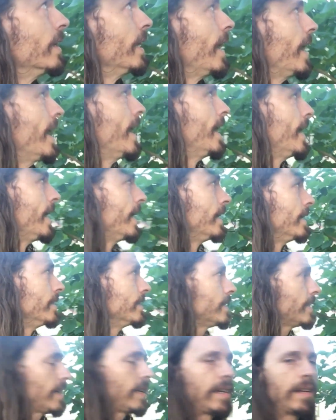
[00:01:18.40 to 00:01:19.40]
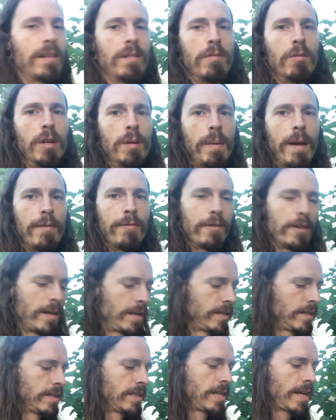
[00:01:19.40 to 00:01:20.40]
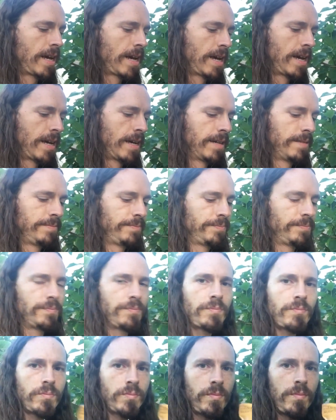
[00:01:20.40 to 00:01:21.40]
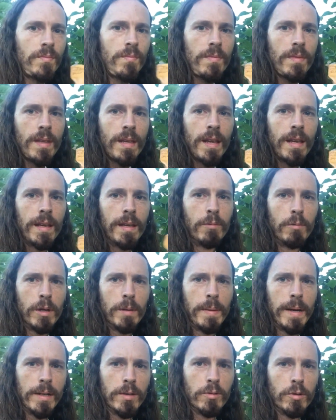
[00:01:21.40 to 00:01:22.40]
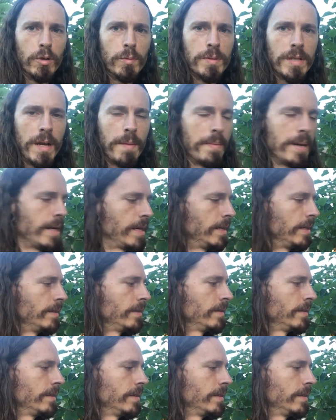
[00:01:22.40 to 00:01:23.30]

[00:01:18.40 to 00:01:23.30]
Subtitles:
and one of my friends in one of my groups I'm in